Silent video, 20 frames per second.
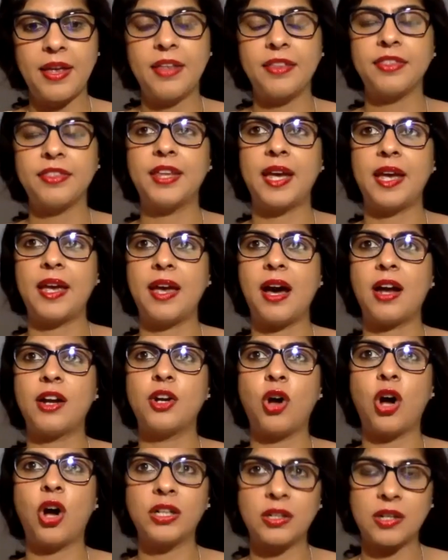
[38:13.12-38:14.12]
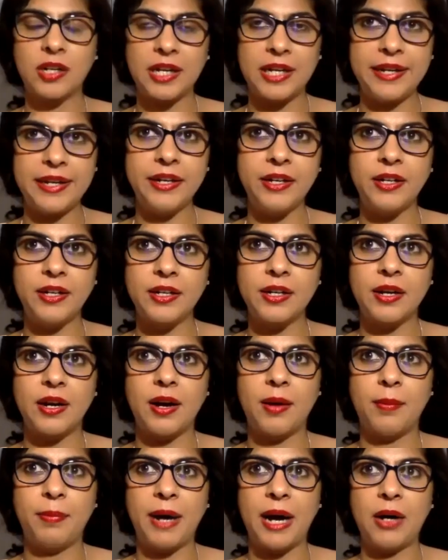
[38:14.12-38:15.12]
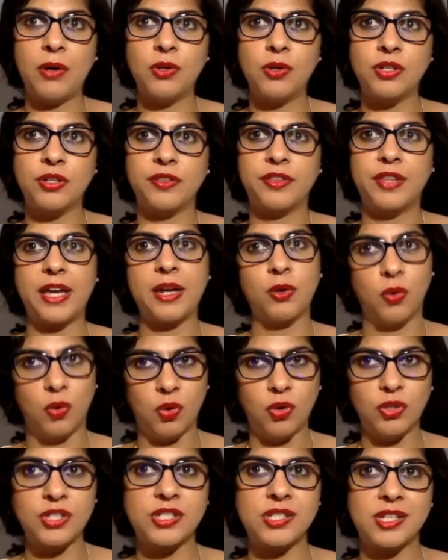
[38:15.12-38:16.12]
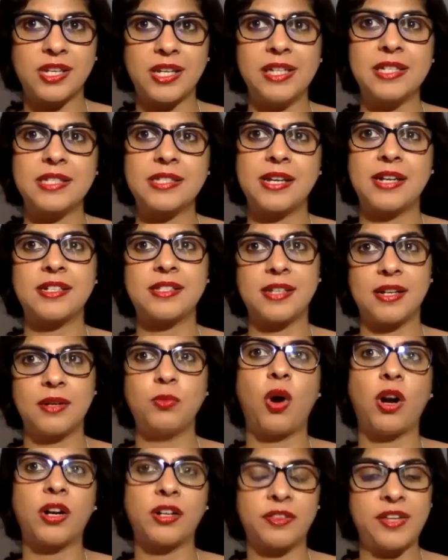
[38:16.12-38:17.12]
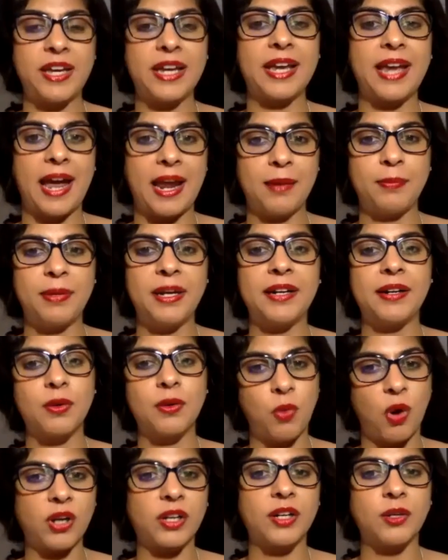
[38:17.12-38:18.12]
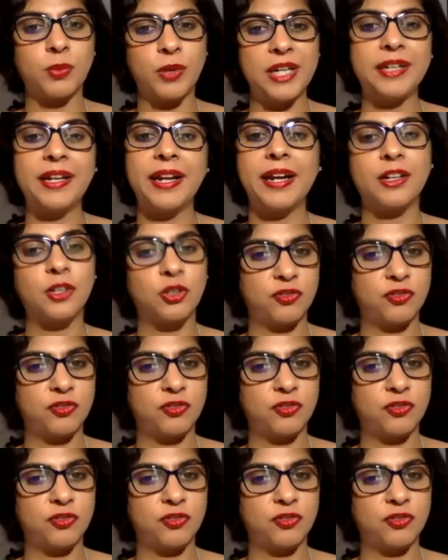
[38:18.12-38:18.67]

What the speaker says: They are not clear about their own skill sets and what they can build and what it will take